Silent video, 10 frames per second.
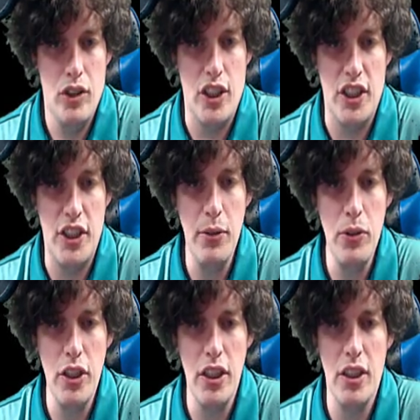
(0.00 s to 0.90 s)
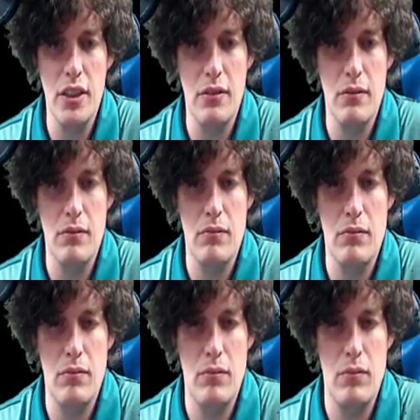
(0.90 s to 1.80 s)
Did you just...
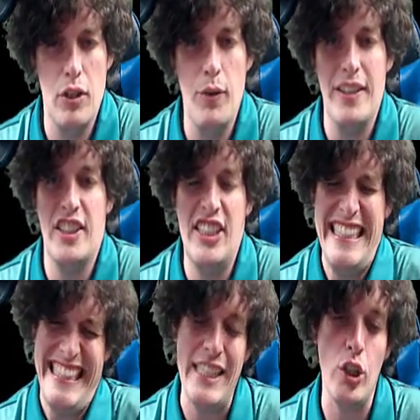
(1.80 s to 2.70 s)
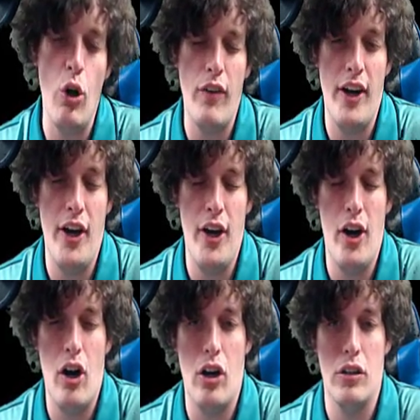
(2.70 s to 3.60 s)
You know what? Get over
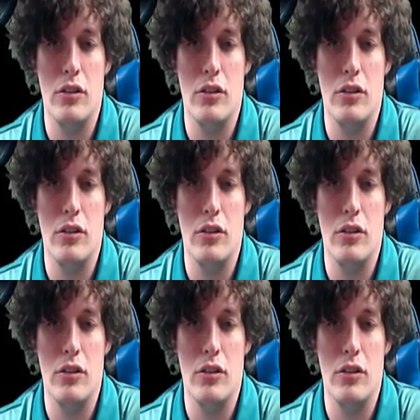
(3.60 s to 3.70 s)
here!